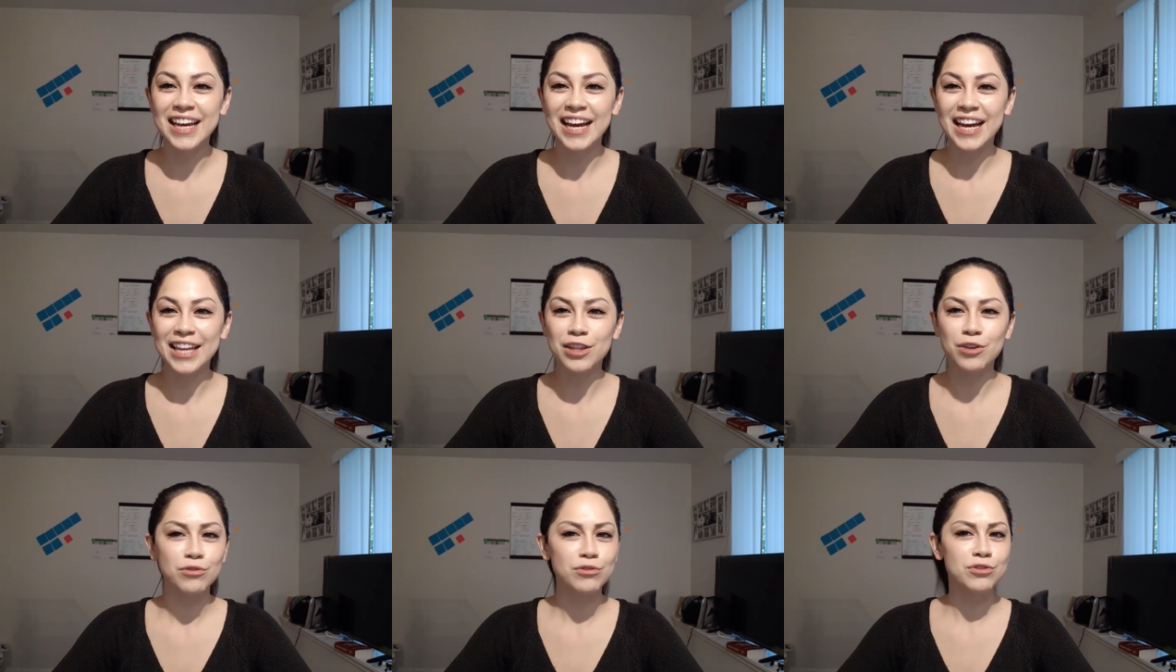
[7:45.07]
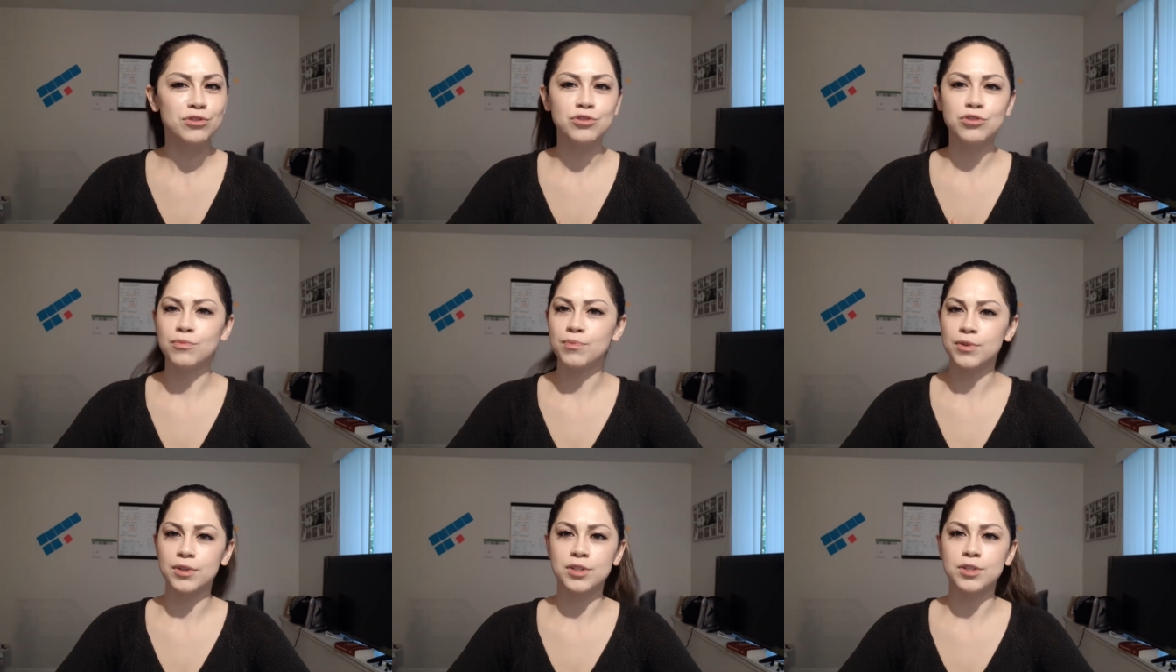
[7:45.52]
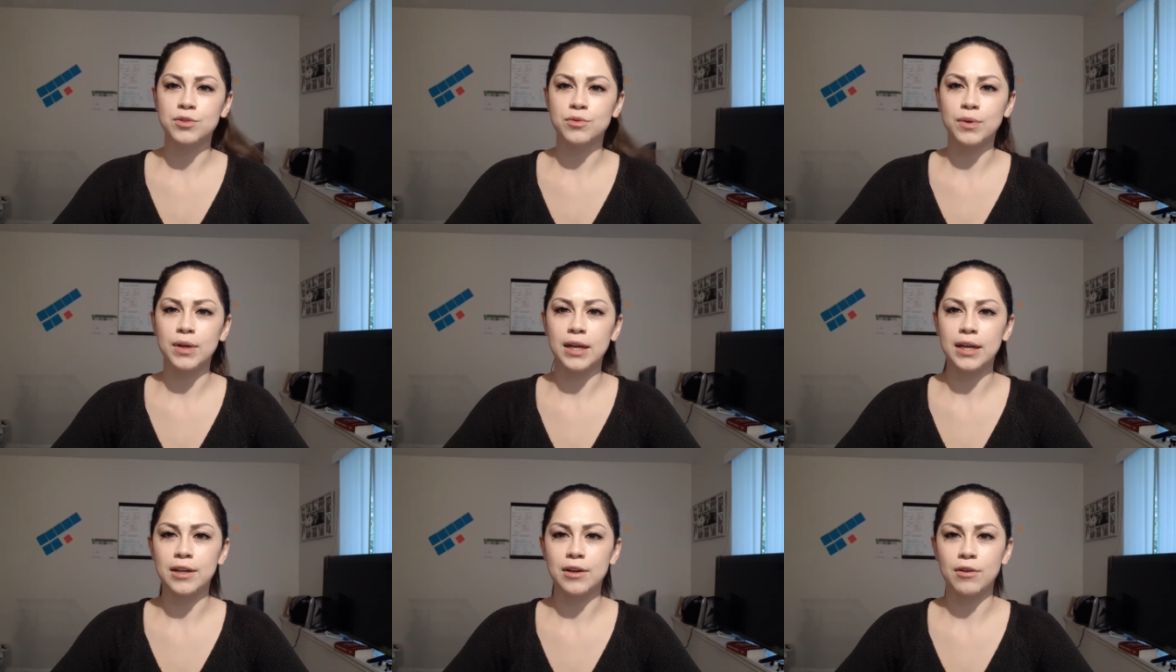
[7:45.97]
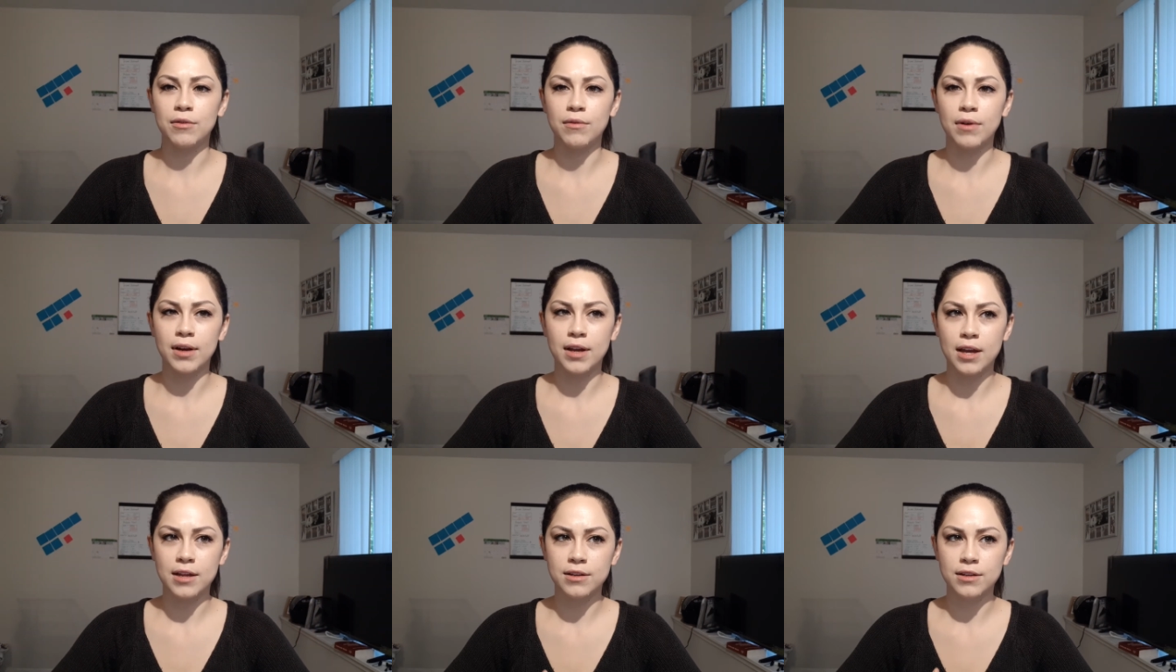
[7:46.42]
And they were super sweet. You know,
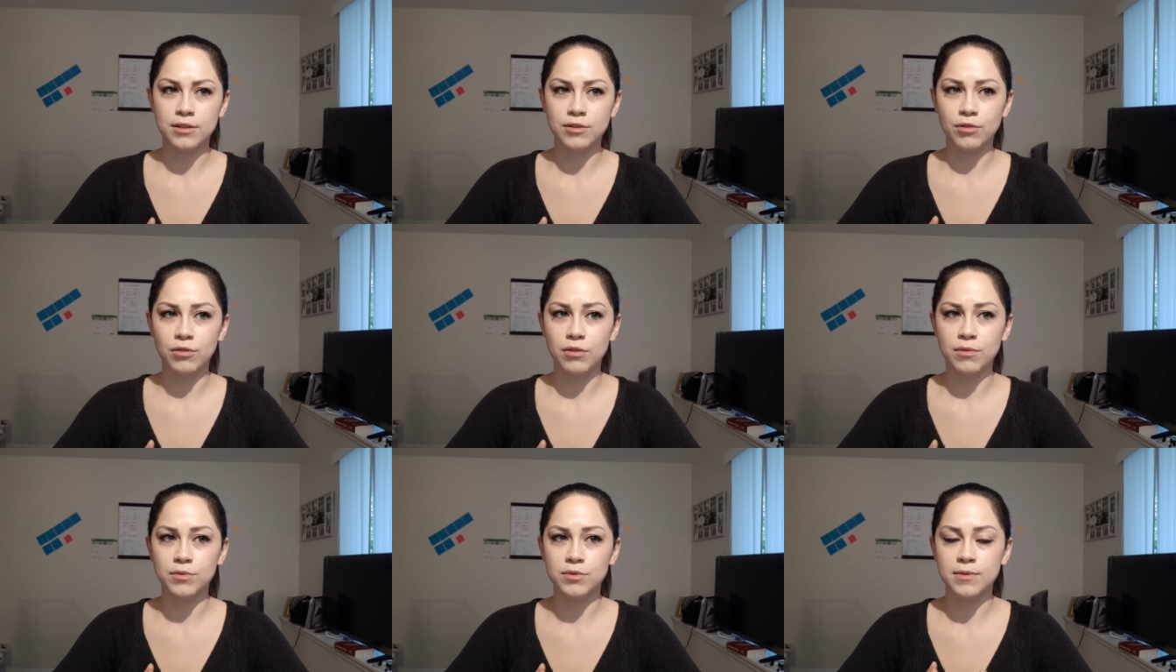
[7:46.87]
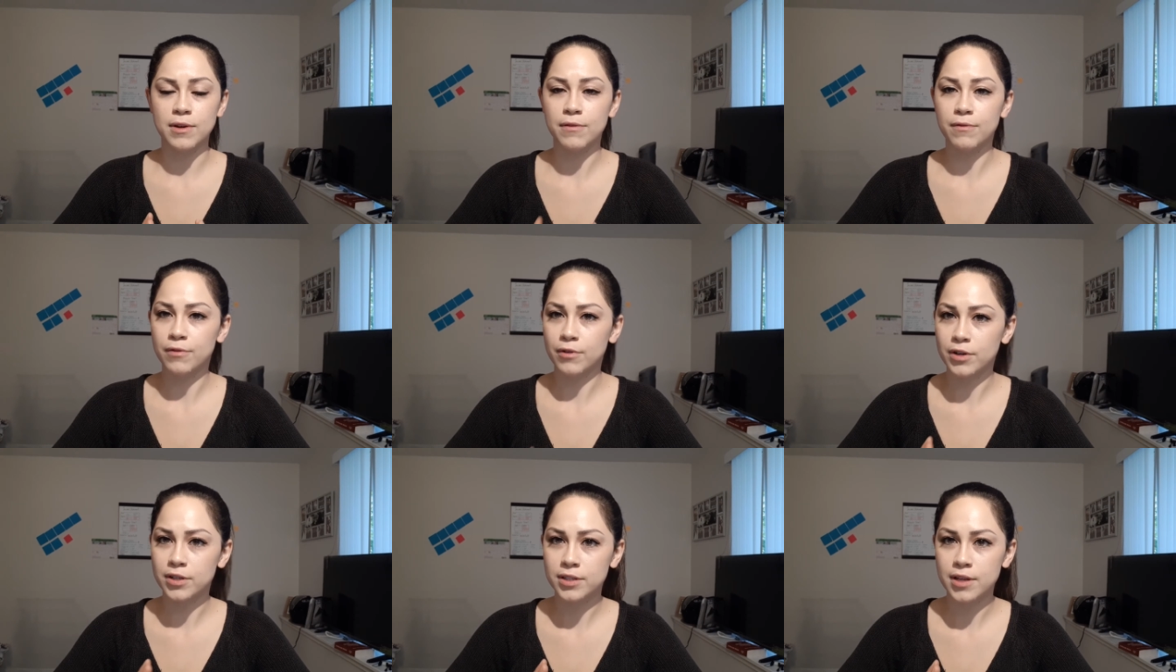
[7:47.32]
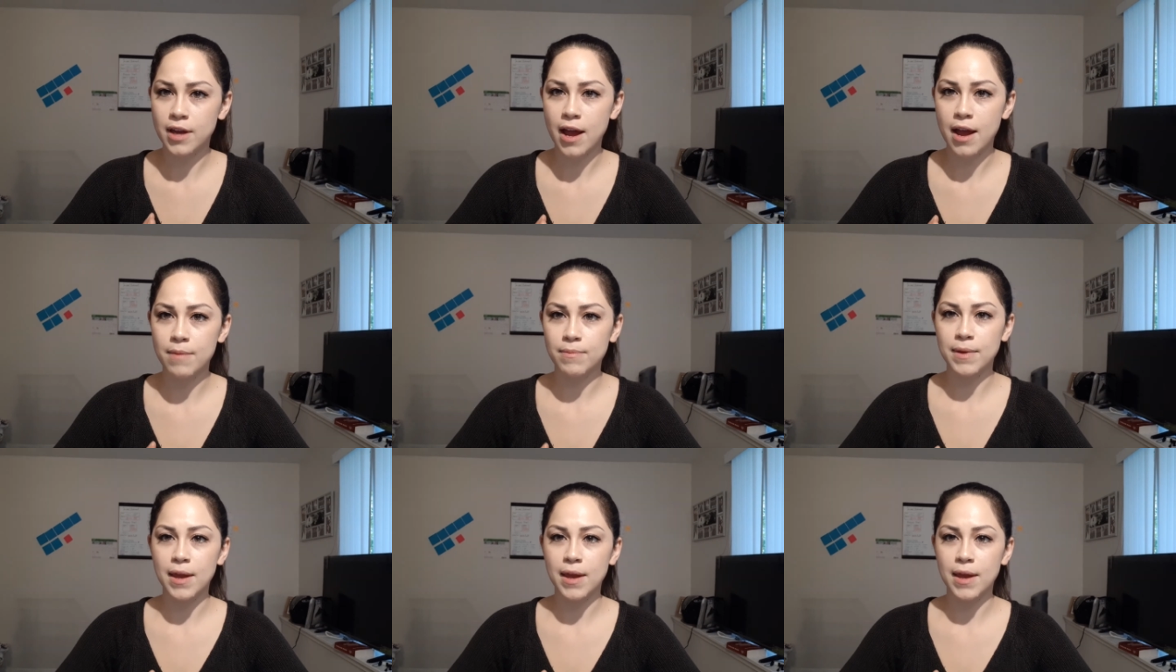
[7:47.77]
again, I told them it was my first time.